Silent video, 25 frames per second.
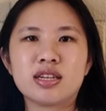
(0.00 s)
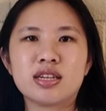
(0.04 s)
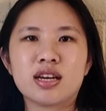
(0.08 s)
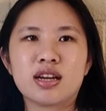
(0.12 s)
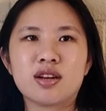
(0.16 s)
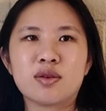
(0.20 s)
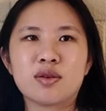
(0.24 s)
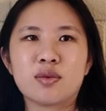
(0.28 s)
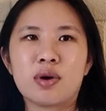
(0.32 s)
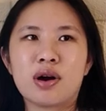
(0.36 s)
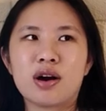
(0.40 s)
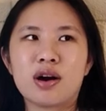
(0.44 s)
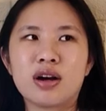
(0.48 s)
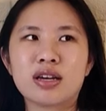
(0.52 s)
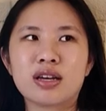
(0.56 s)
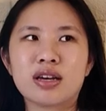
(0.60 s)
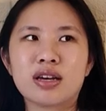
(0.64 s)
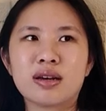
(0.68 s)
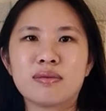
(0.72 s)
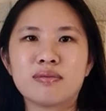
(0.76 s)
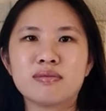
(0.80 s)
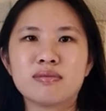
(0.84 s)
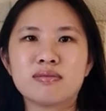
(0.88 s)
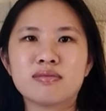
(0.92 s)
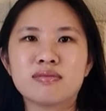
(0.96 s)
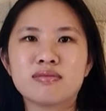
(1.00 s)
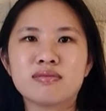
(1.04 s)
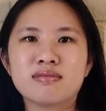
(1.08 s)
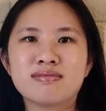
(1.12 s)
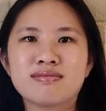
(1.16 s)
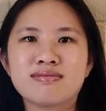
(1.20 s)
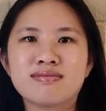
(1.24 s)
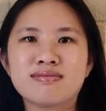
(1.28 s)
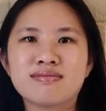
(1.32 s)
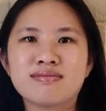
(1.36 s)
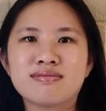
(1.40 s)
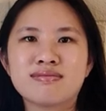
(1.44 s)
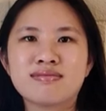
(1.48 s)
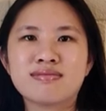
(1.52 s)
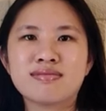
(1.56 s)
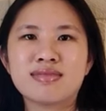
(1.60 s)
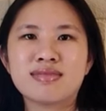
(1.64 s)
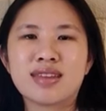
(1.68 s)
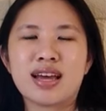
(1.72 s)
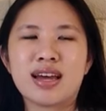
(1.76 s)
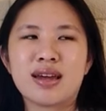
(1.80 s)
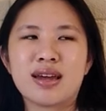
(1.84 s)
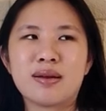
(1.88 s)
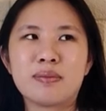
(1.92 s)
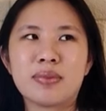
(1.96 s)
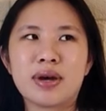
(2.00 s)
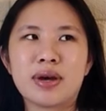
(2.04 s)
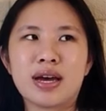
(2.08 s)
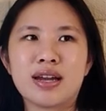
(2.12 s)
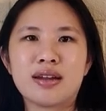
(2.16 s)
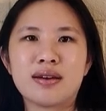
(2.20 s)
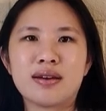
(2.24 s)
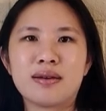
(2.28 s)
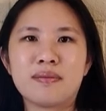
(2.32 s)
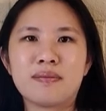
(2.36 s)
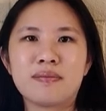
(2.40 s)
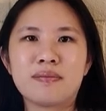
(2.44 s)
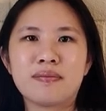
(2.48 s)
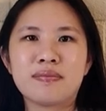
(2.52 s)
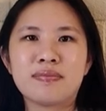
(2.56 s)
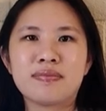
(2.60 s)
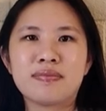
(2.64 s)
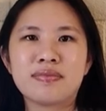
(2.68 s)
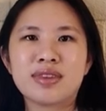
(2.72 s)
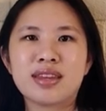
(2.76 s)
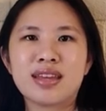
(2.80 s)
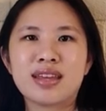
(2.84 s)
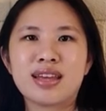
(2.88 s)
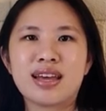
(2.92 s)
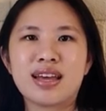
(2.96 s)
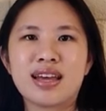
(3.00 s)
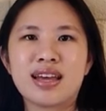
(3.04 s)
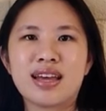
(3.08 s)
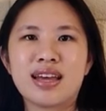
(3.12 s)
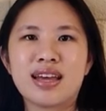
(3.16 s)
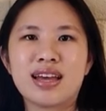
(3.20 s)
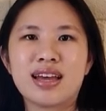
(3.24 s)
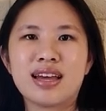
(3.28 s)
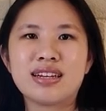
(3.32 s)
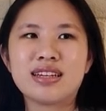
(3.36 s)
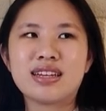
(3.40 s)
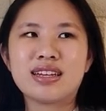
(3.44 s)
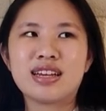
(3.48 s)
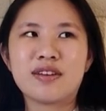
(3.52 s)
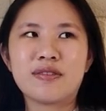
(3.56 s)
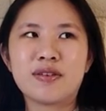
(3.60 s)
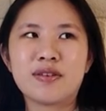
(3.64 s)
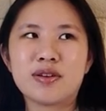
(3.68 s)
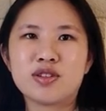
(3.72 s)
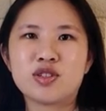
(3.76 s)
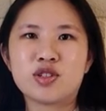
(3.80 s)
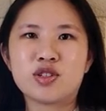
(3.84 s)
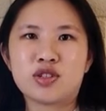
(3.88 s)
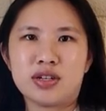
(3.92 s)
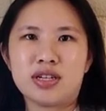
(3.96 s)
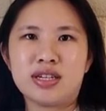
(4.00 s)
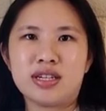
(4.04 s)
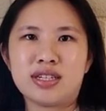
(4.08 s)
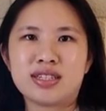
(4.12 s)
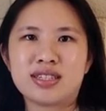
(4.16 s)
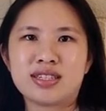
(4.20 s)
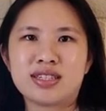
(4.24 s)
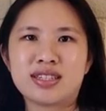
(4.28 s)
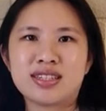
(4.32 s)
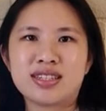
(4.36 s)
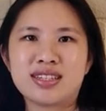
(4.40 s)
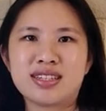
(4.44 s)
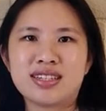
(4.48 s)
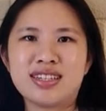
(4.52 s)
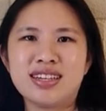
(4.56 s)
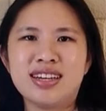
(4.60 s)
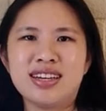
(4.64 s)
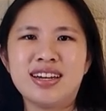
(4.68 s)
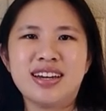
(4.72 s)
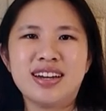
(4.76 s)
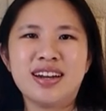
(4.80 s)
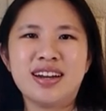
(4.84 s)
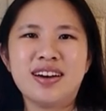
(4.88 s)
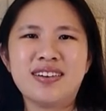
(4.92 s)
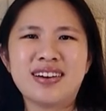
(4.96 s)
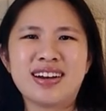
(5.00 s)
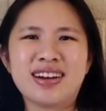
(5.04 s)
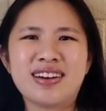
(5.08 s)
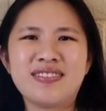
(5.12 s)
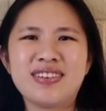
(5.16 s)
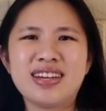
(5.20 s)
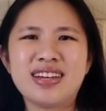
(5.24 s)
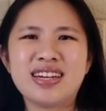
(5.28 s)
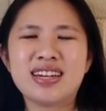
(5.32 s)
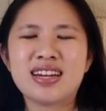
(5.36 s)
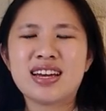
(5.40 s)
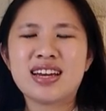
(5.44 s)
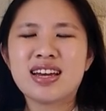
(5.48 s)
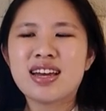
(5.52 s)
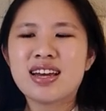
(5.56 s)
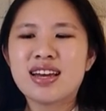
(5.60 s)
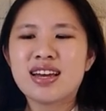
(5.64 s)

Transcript: got to walk him and pet him and give it treats. You know what I mean?